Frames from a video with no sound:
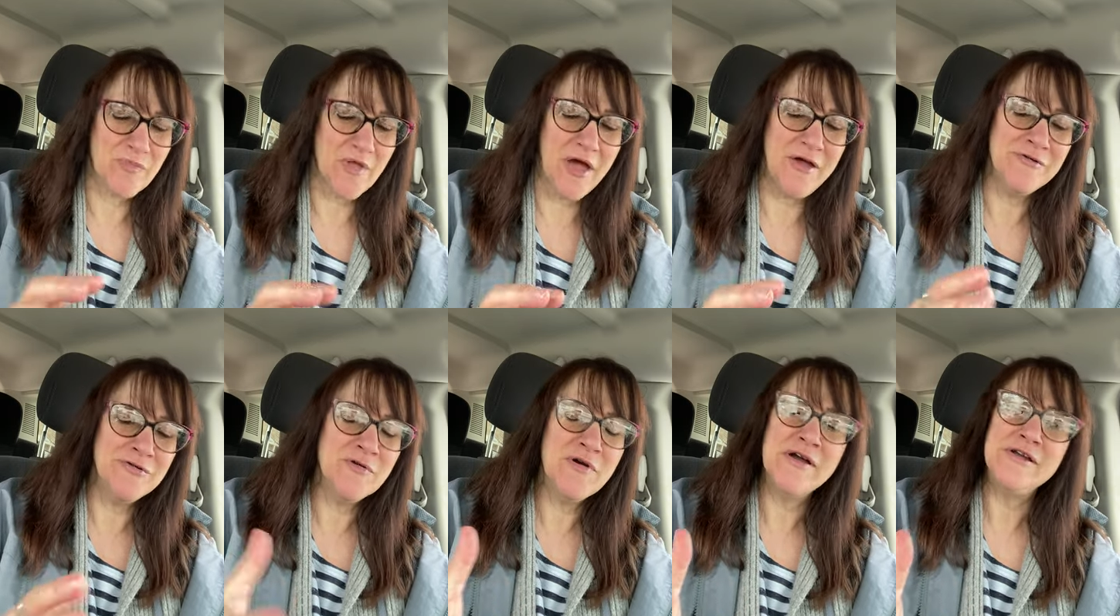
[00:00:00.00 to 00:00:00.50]
I
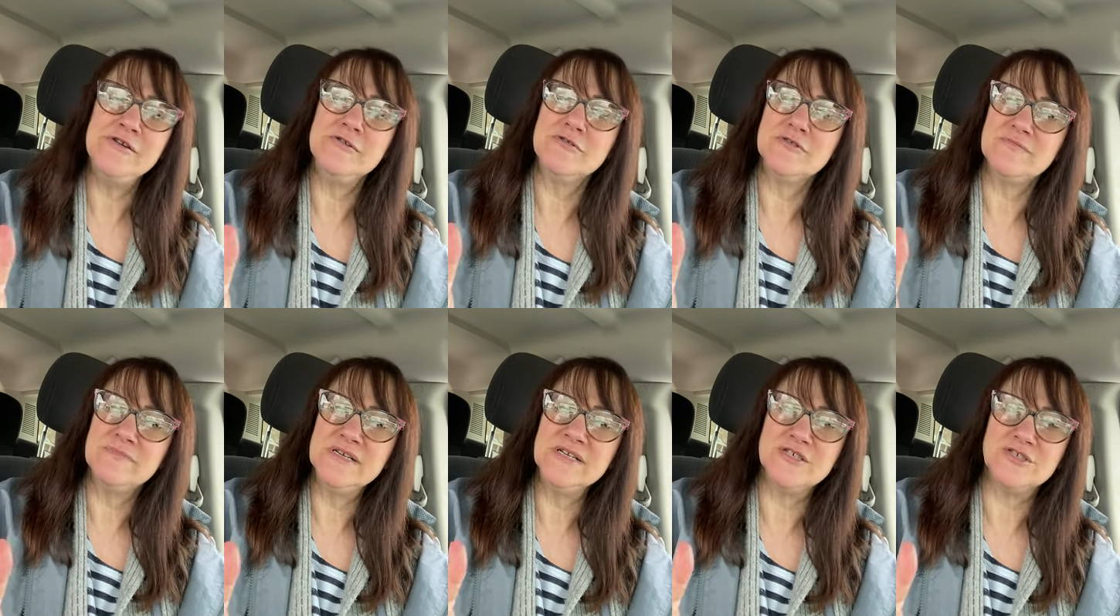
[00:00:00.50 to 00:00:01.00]
don't know how you
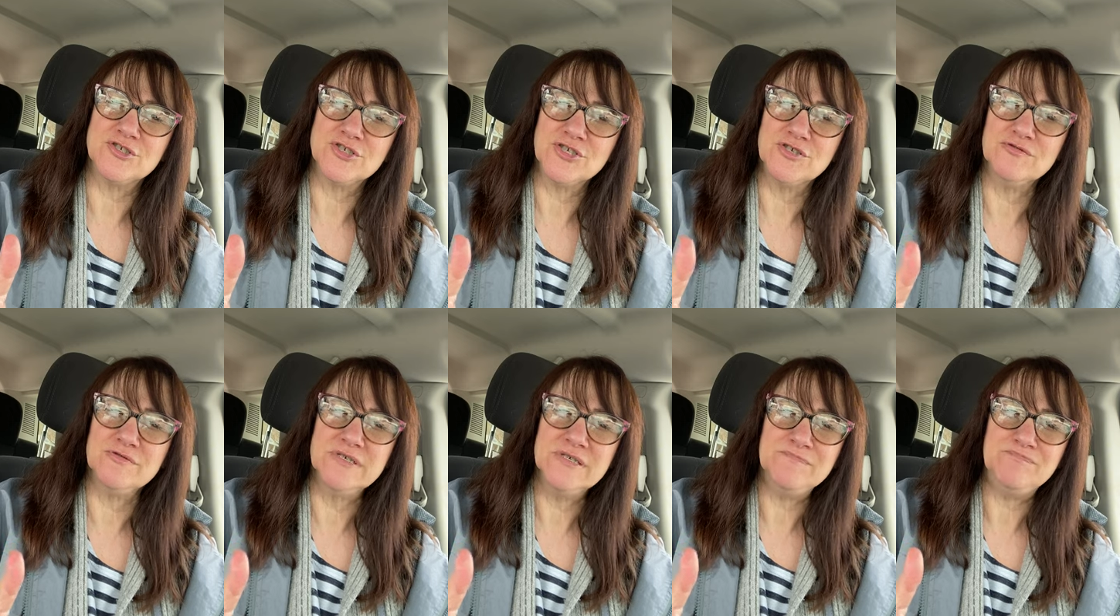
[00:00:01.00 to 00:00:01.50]
can make it
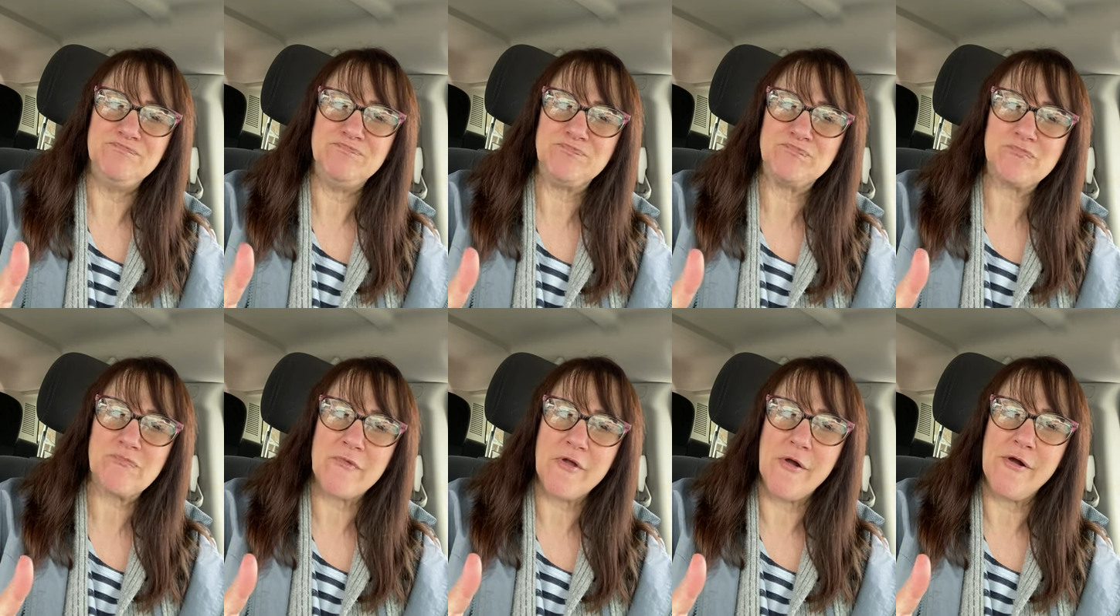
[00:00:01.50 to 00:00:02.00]
chewy
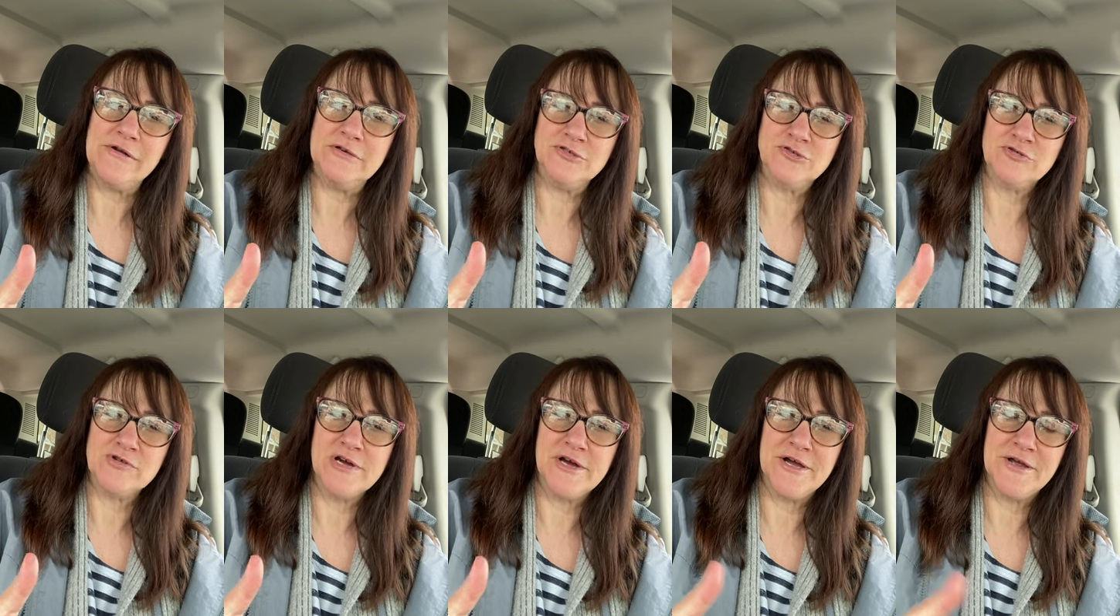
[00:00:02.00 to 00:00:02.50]
and
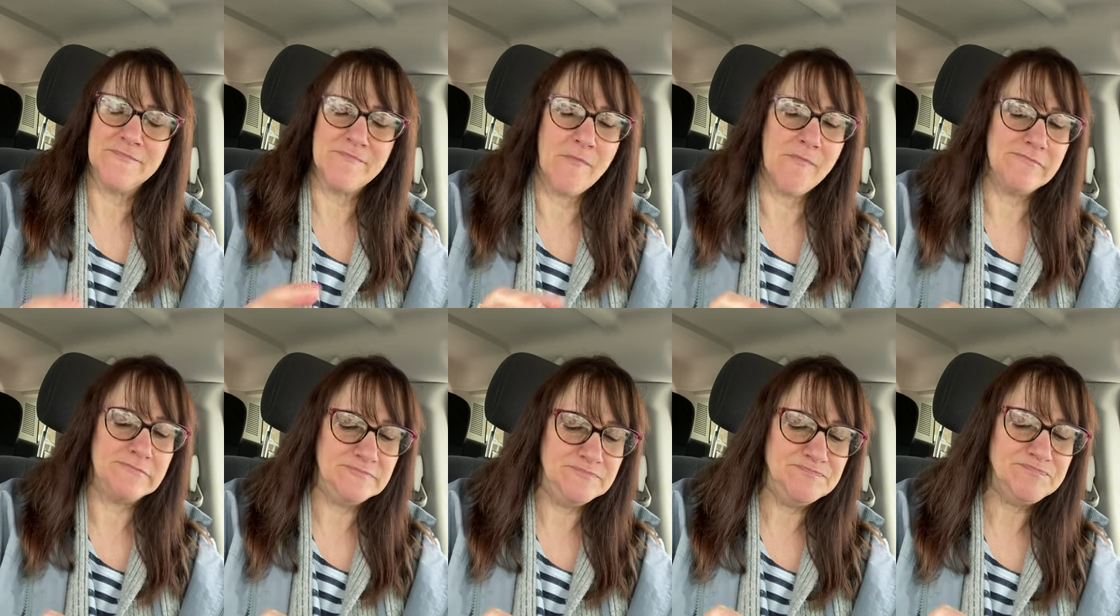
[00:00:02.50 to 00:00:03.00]
dry.
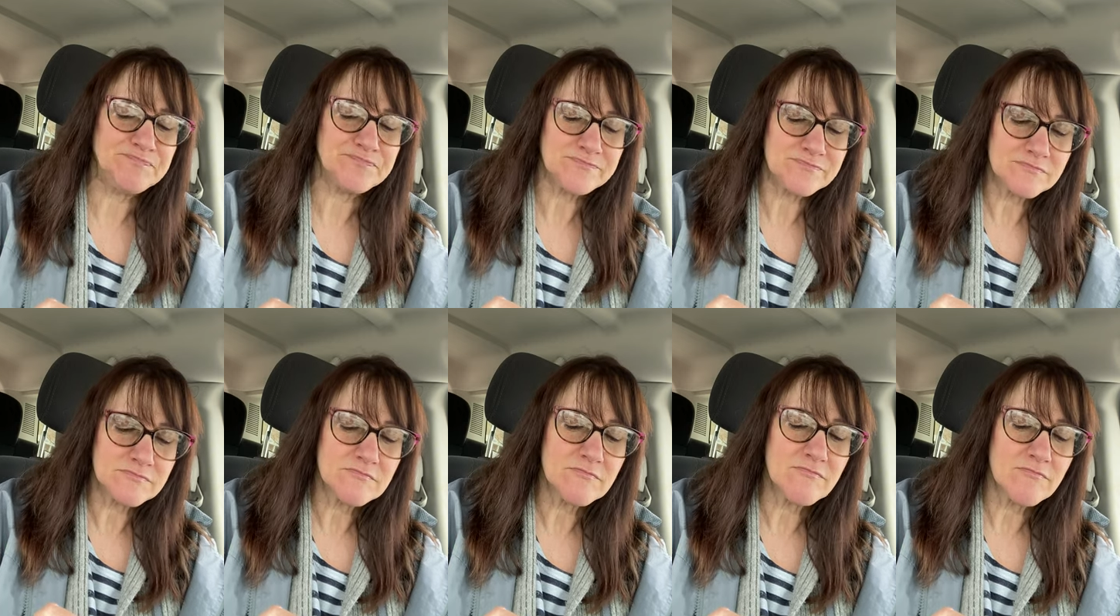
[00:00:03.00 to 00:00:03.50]

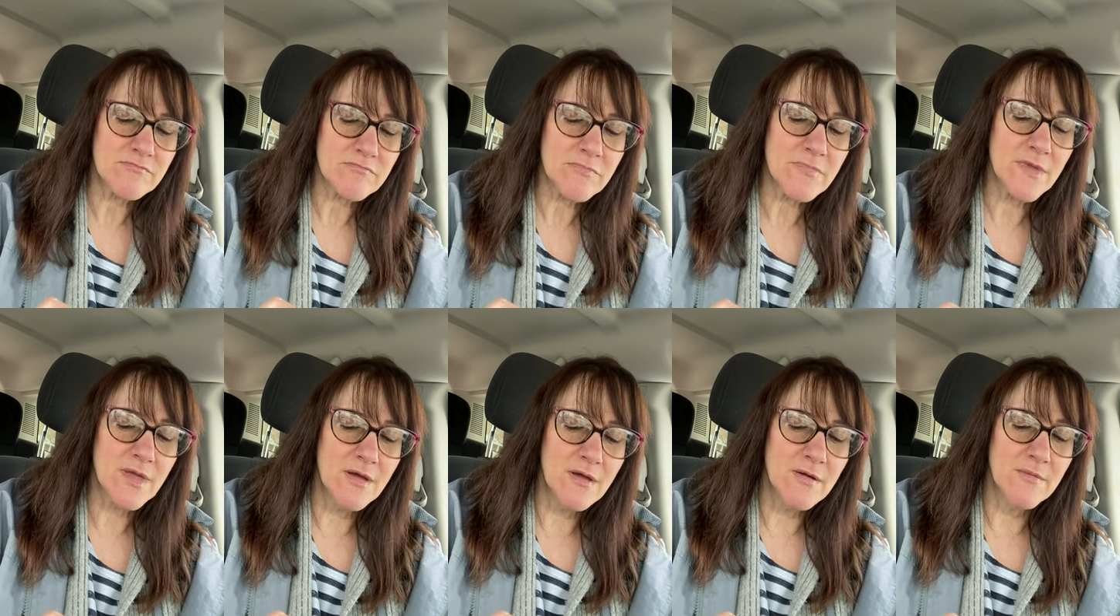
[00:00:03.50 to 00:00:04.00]

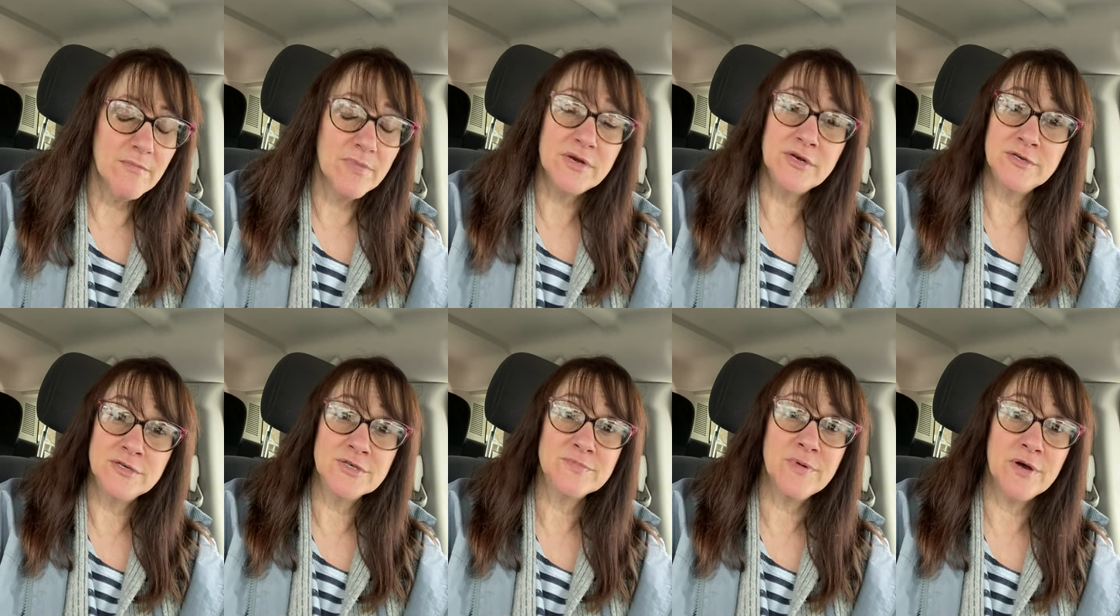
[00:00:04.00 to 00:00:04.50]
But
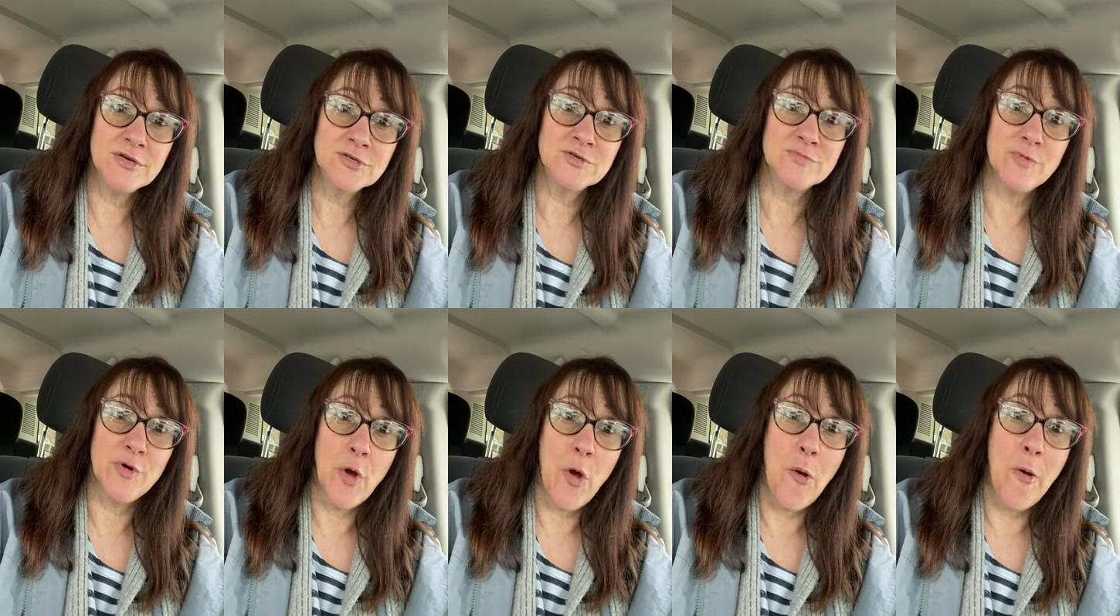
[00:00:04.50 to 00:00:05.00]
it is
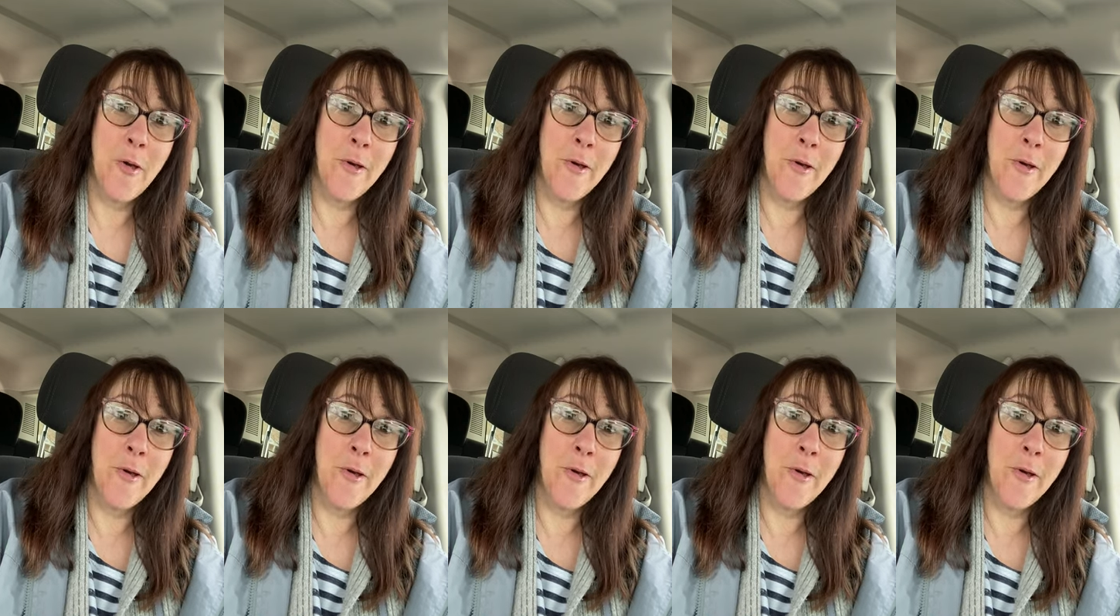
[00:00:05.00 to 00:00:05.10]
possible.